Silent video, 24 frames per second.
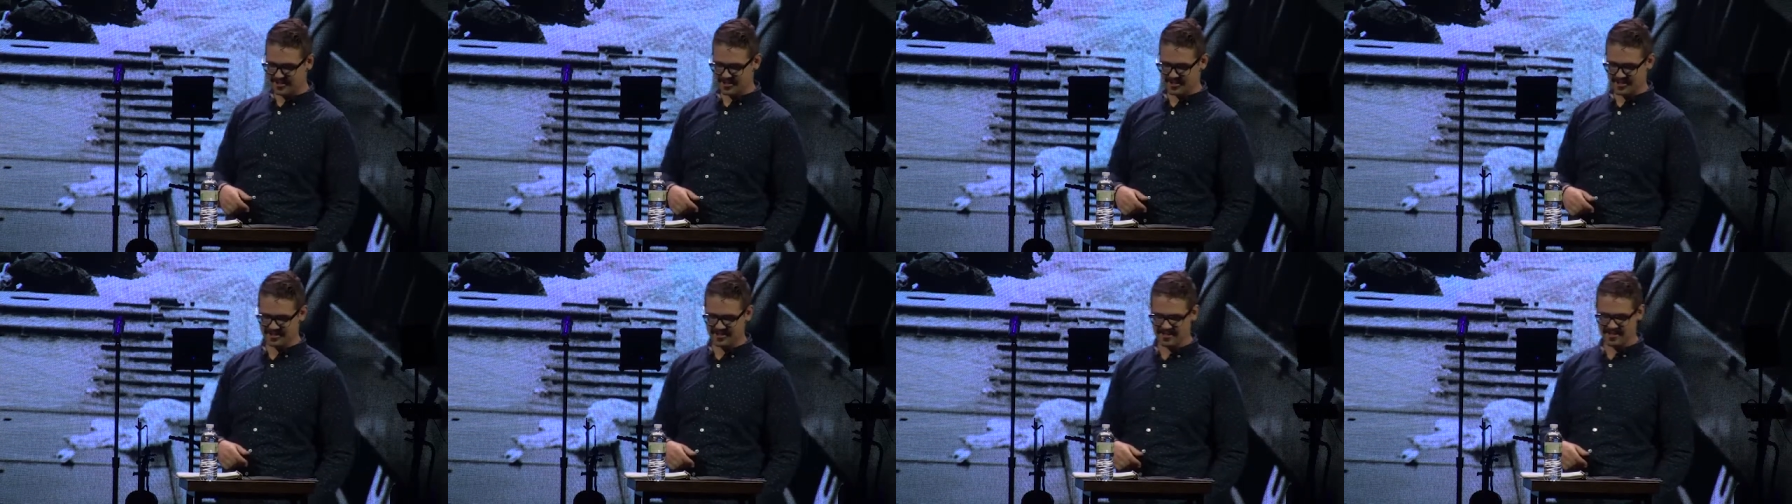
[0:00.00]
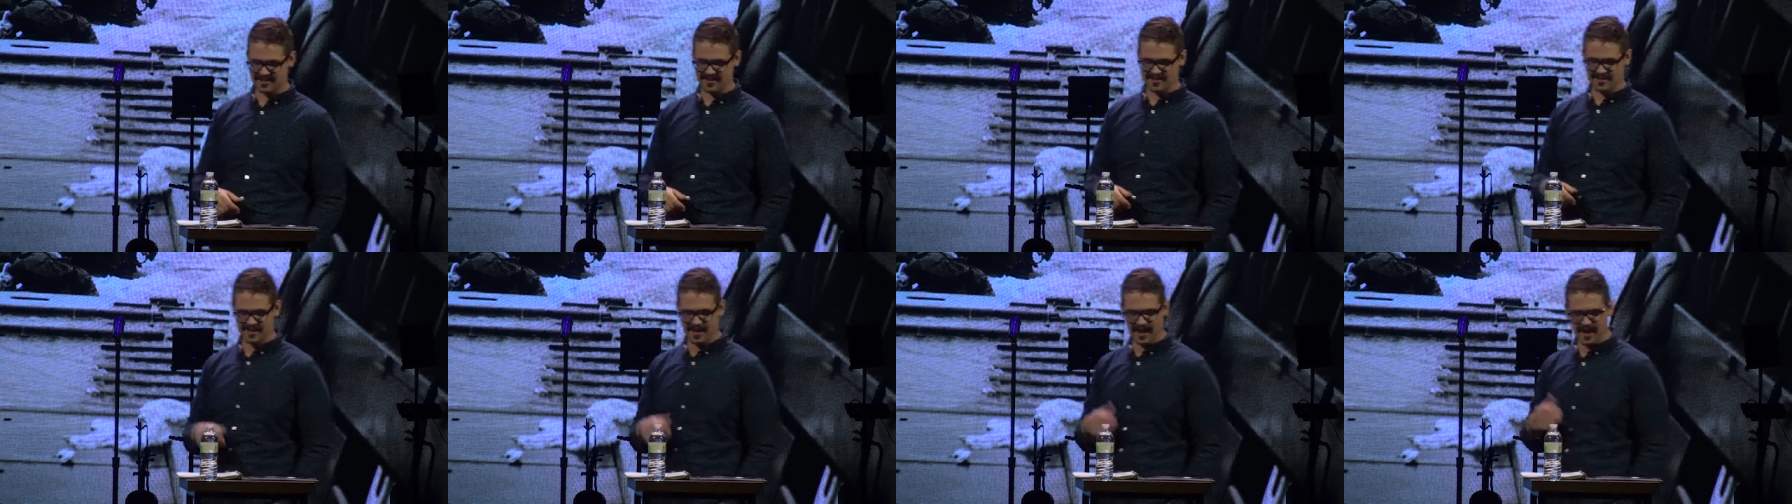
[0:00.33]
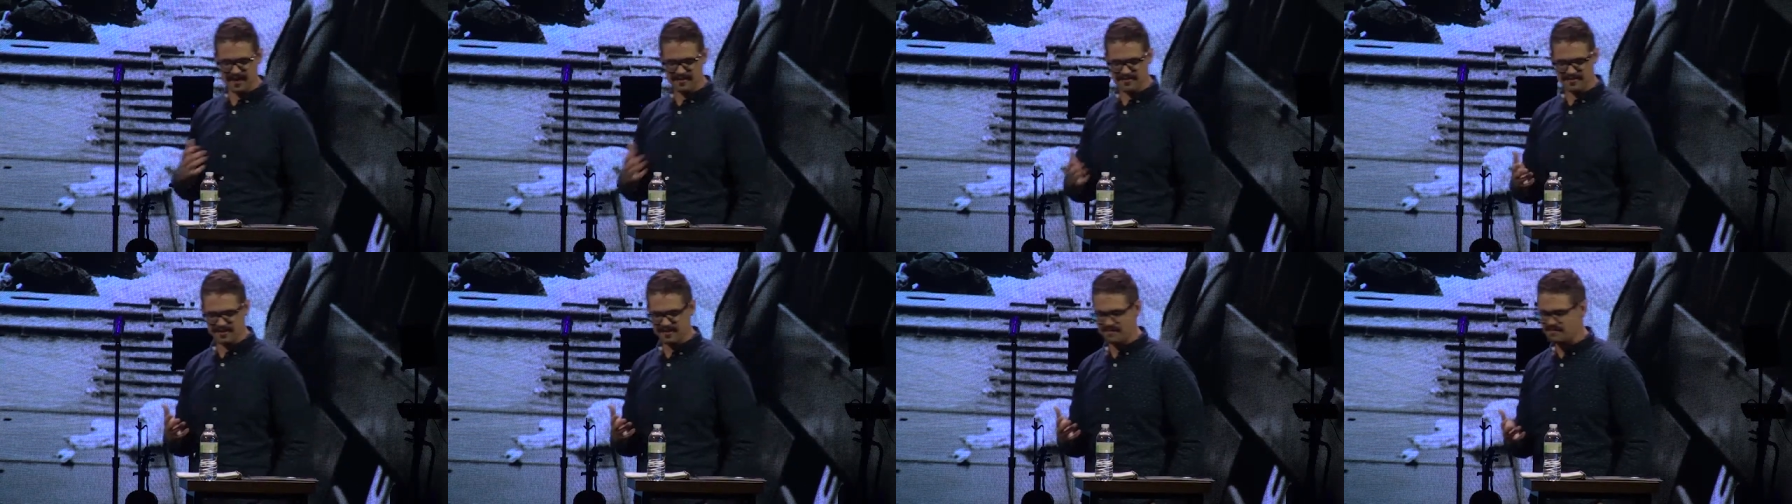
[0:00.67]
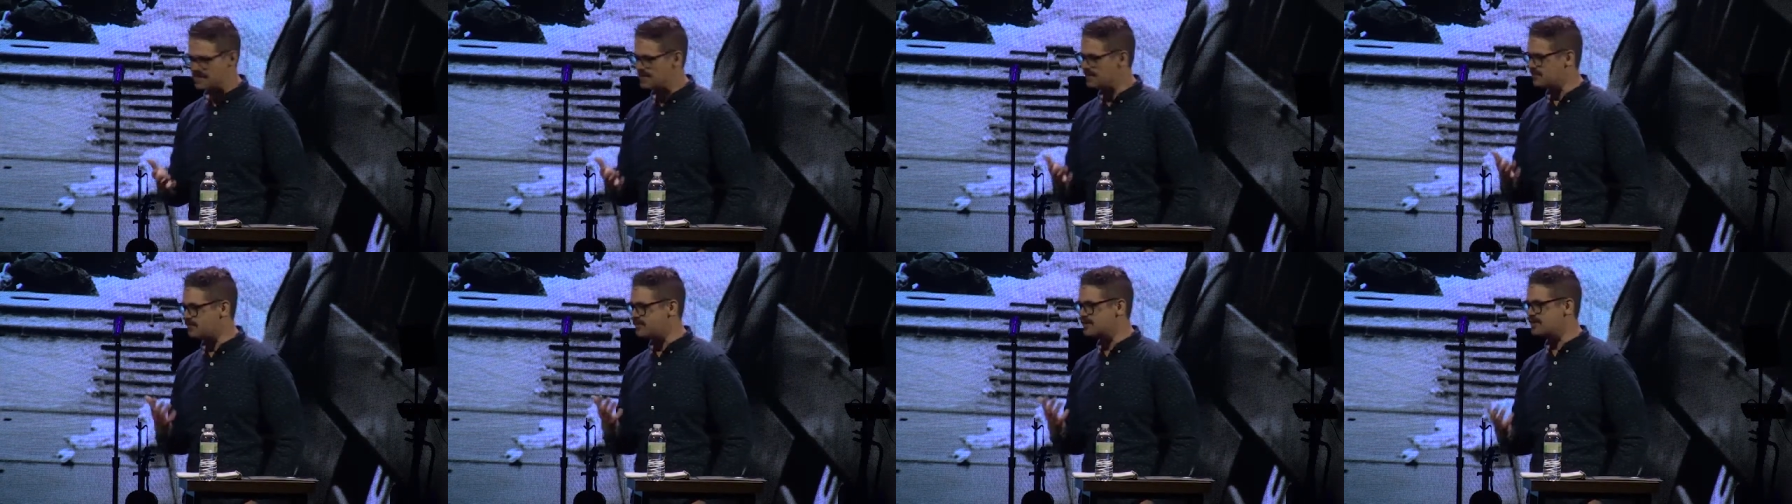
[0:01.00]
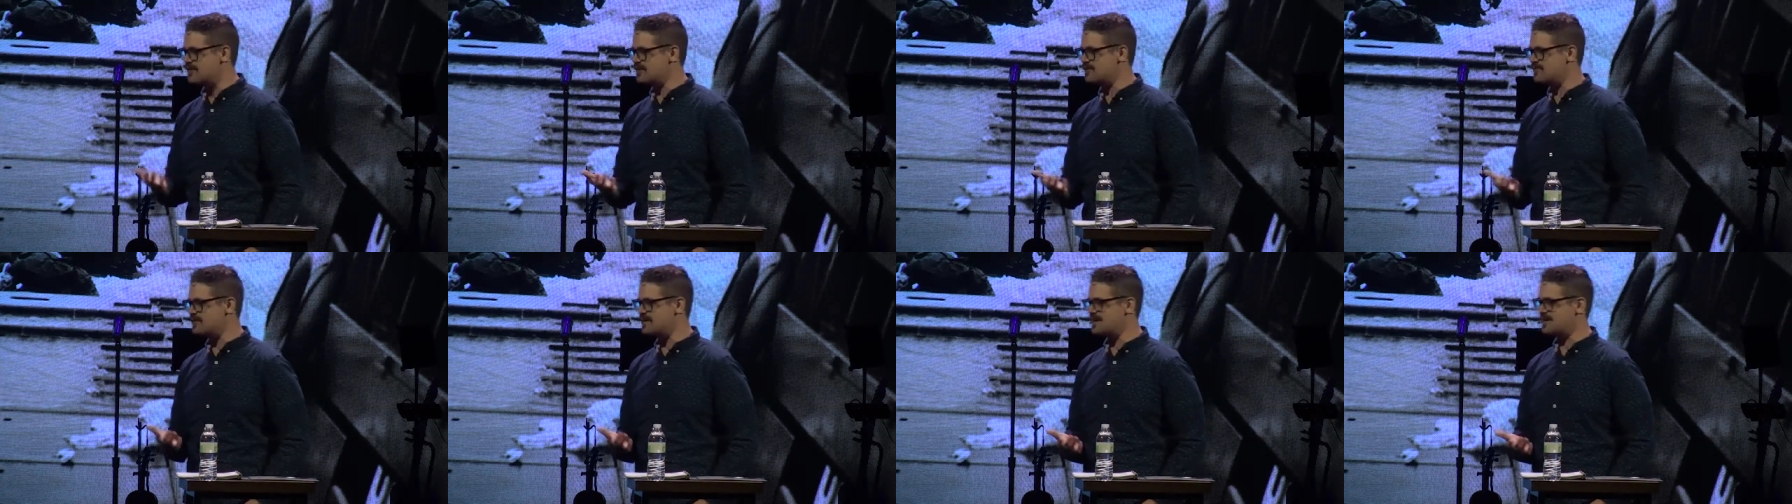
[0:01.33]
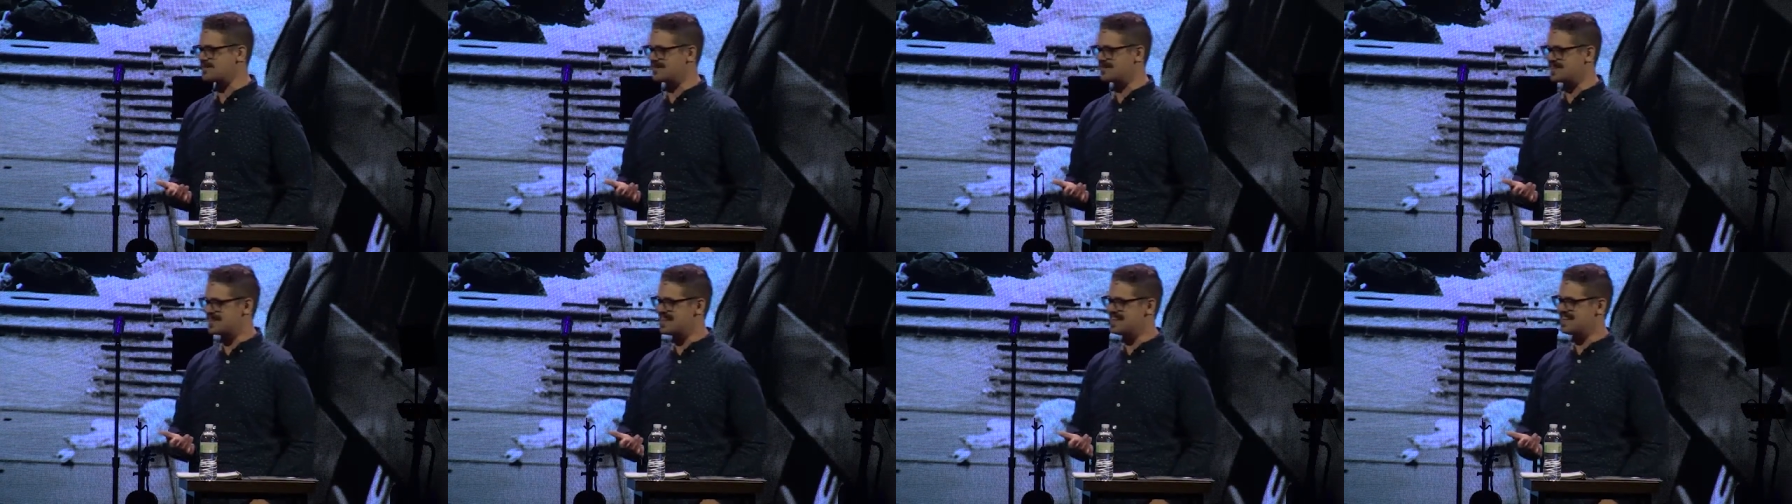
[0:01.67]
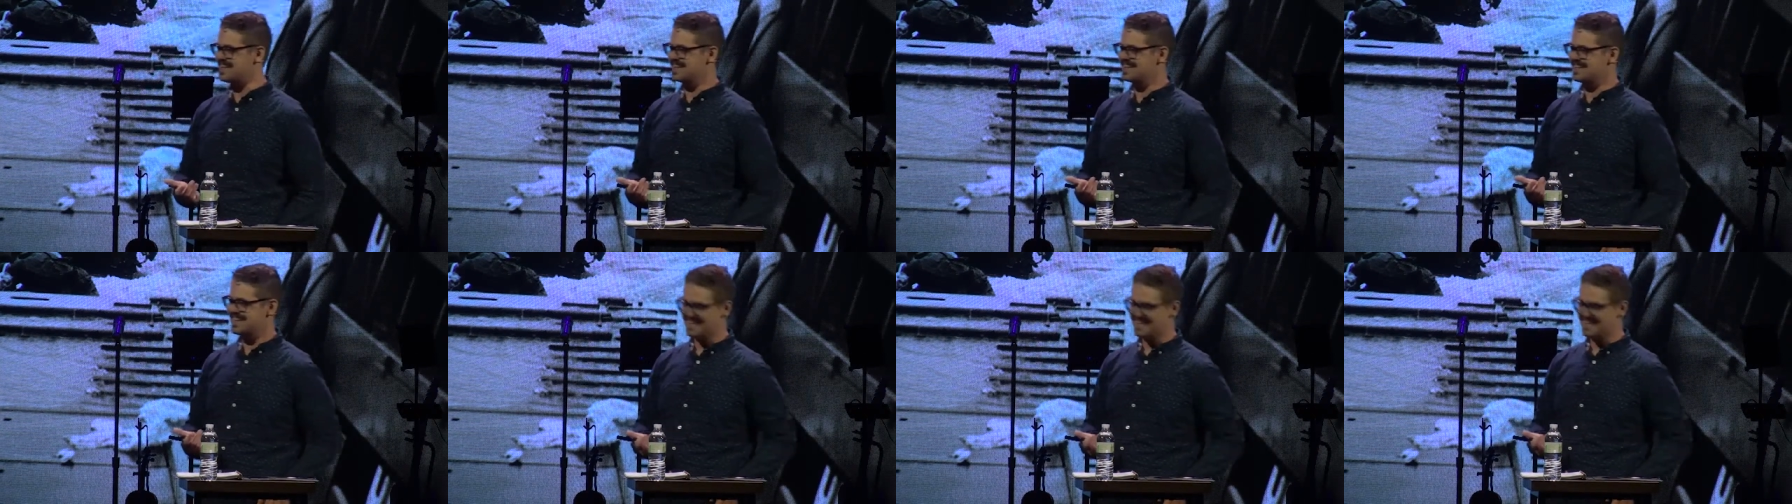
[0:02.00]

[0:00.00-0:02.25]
she thought of something really quickly.